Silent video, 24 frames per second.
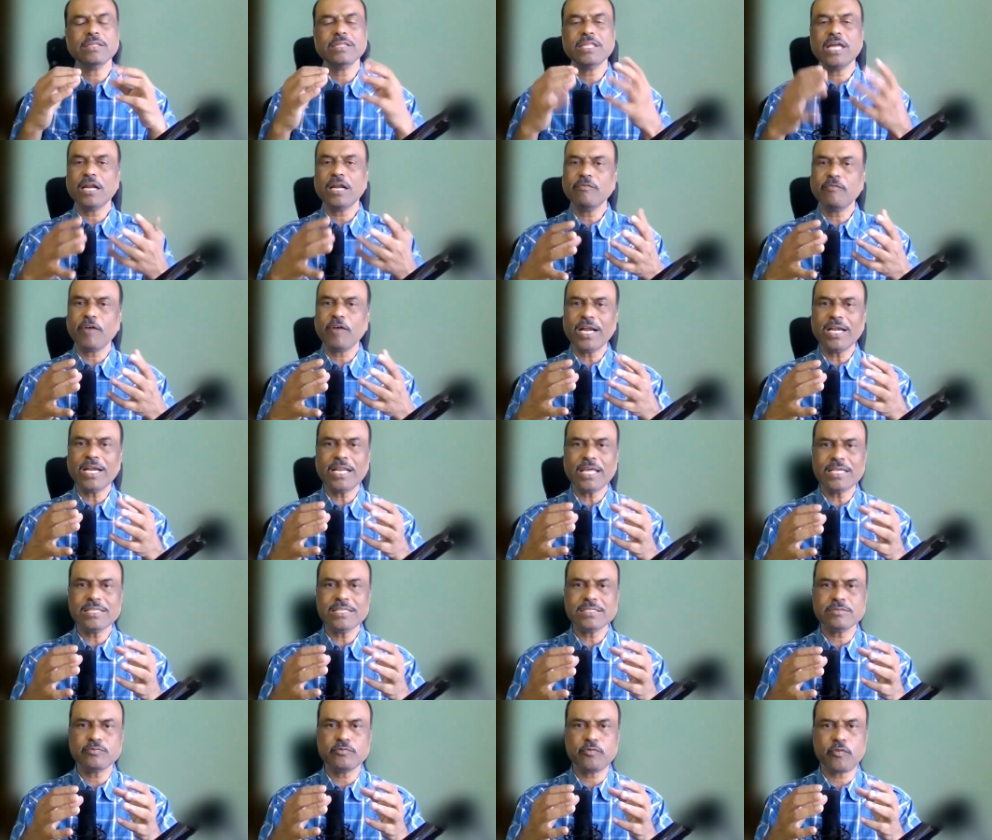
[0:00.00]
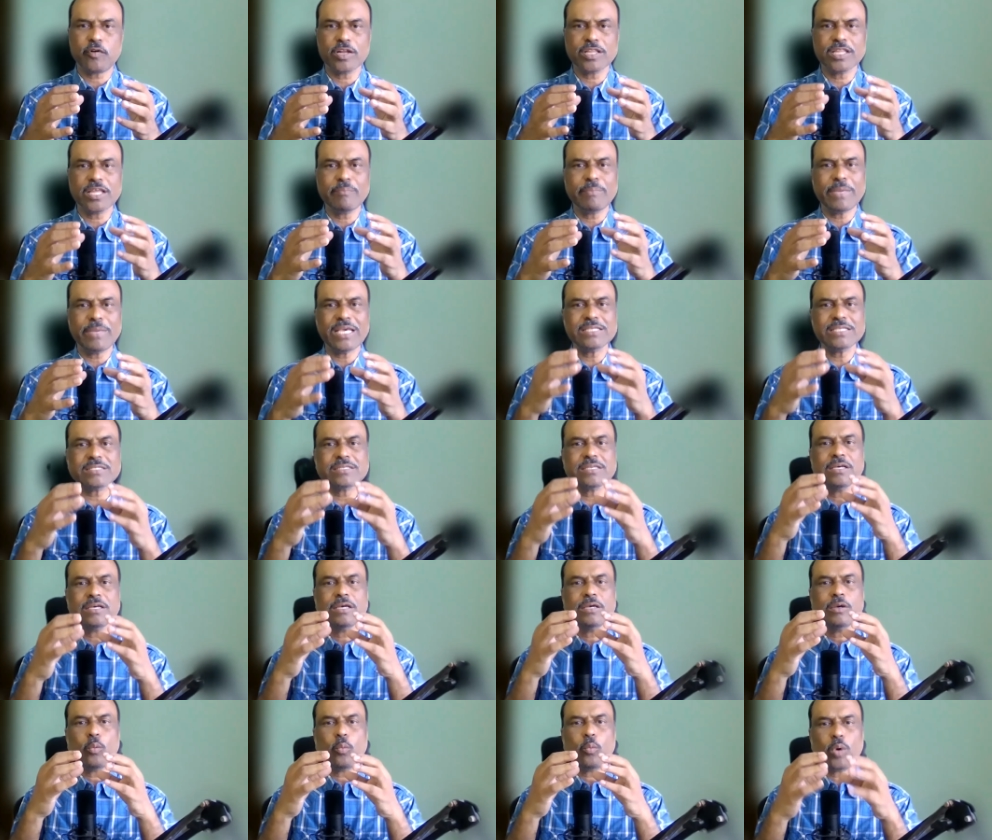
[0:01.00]
the advantage for them is
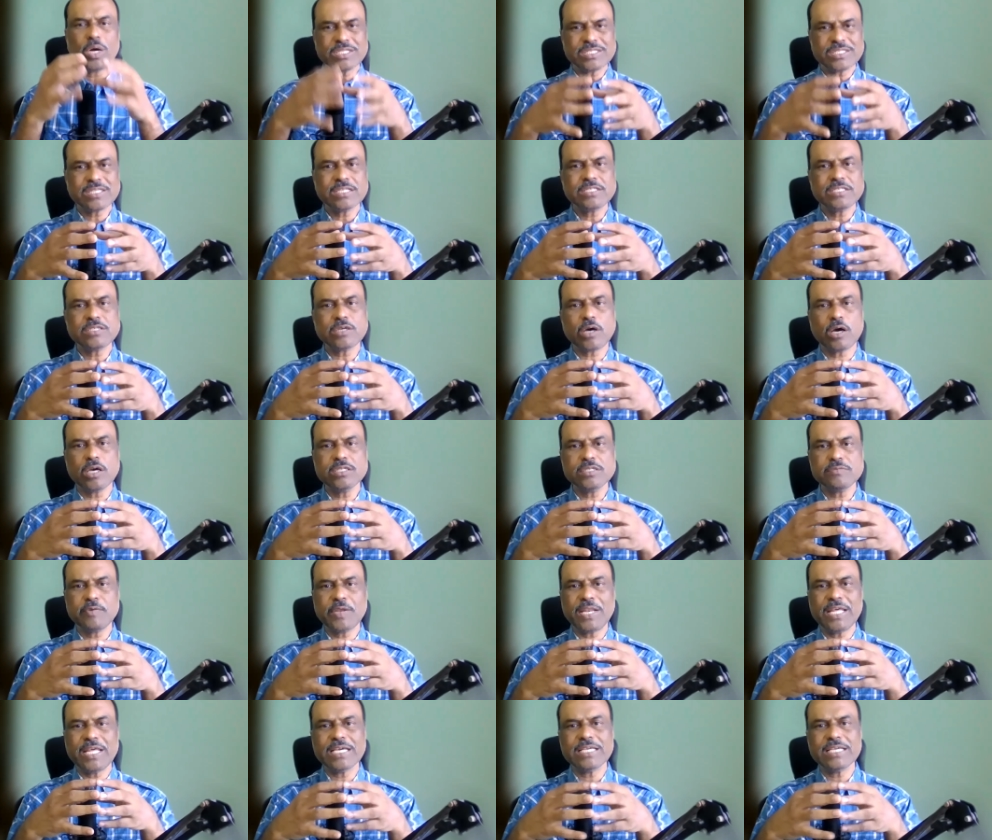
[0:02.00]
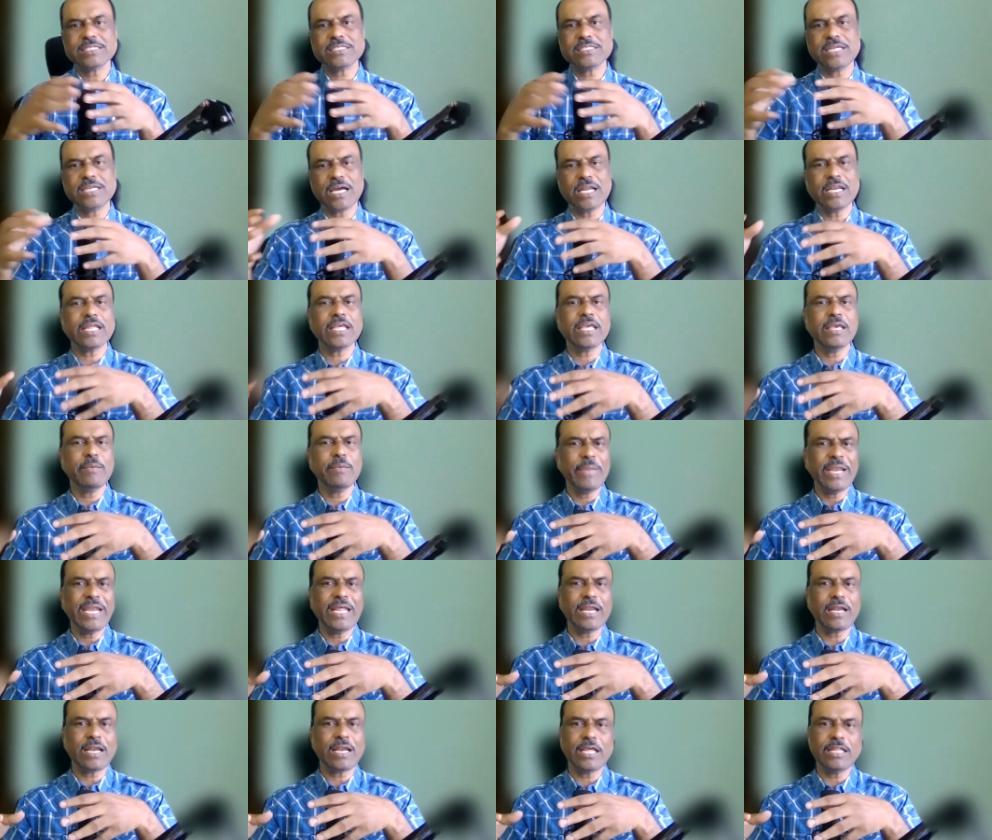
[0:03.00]
once the choice filling is done
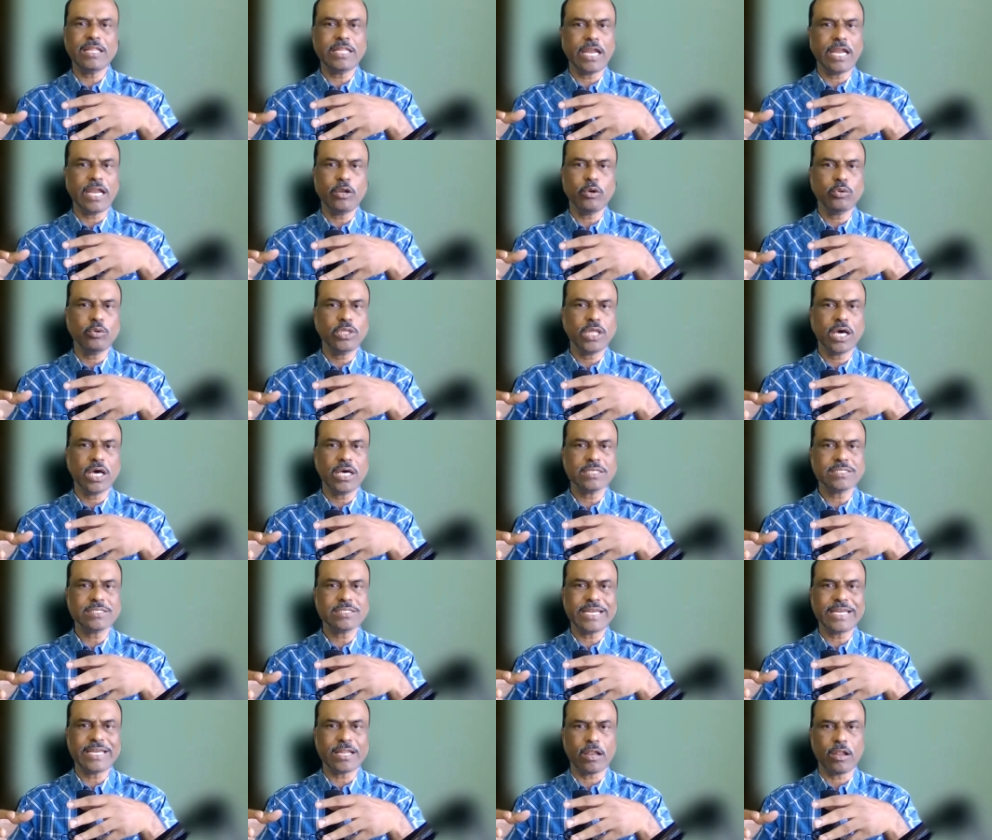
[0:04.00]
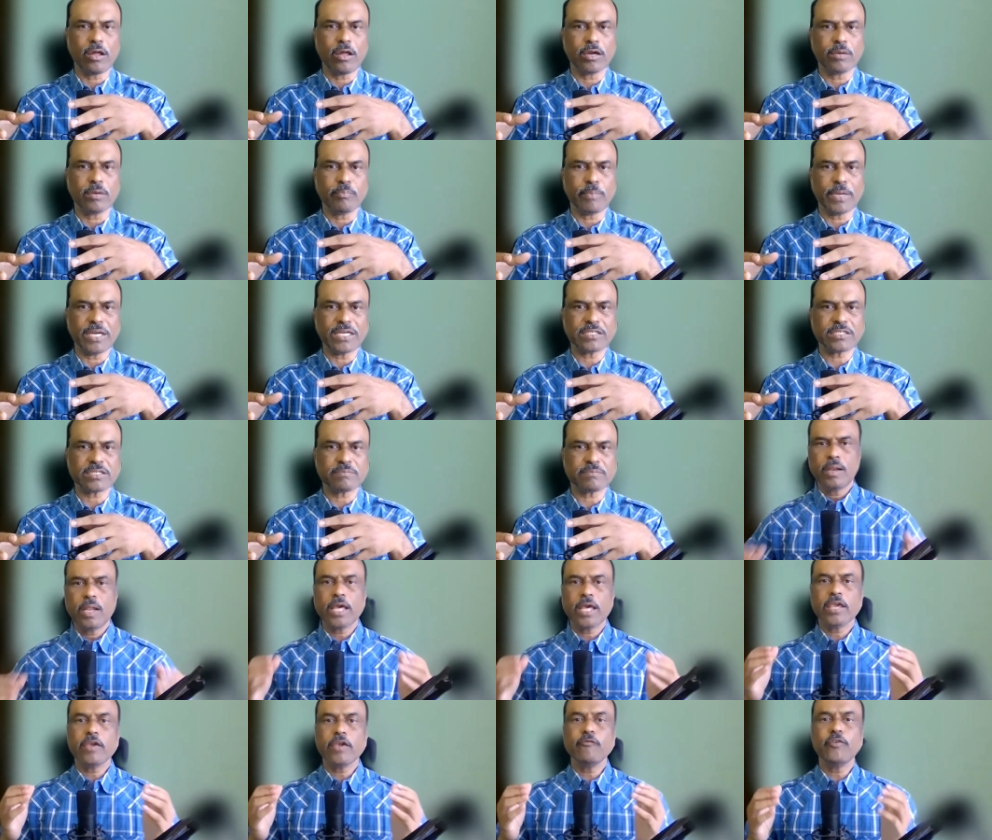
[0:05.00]
immediately they do the seat allotment
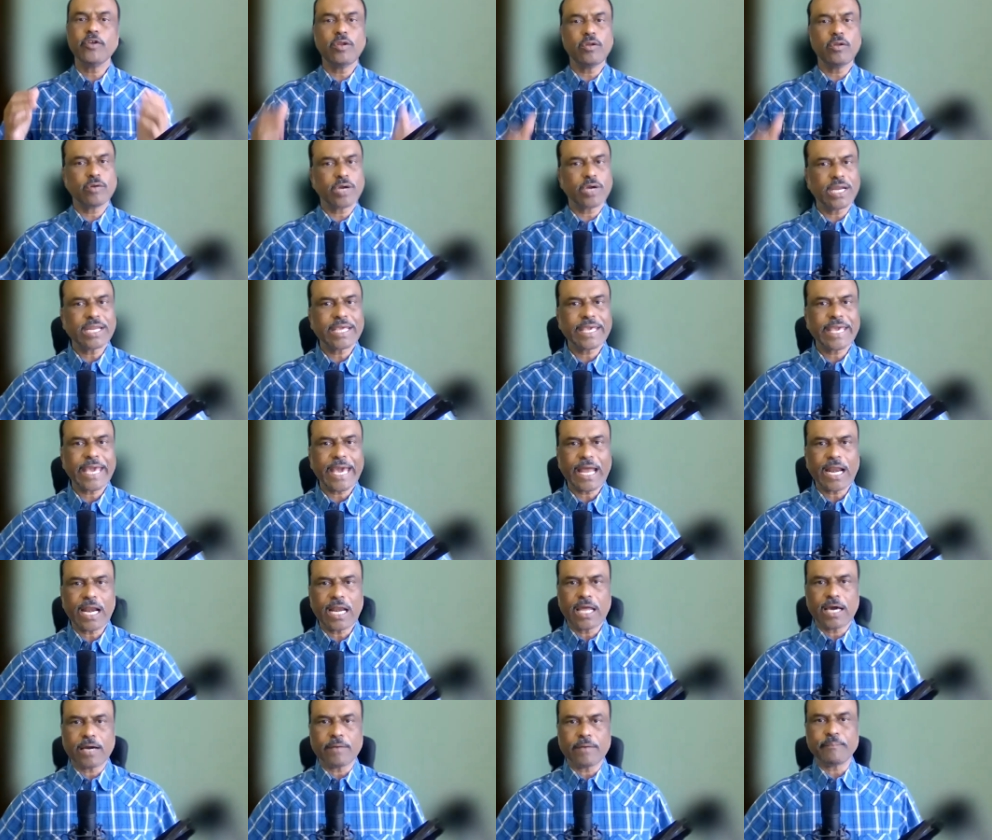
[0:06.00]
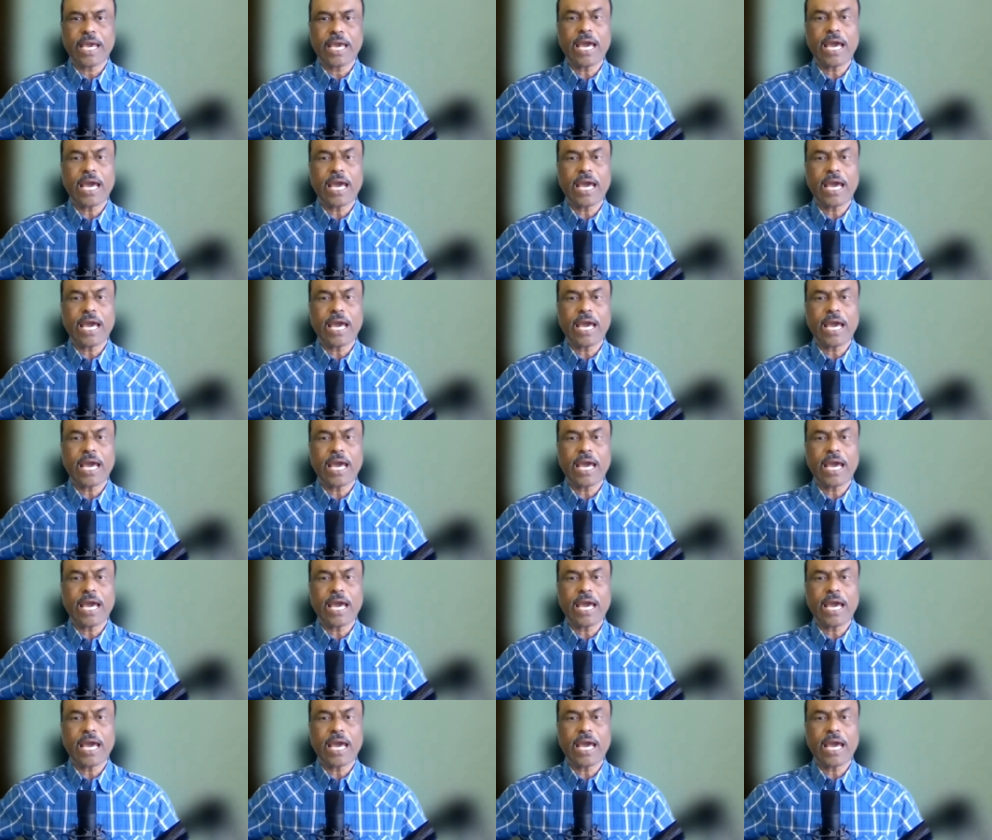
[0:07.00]
like if you look at kerala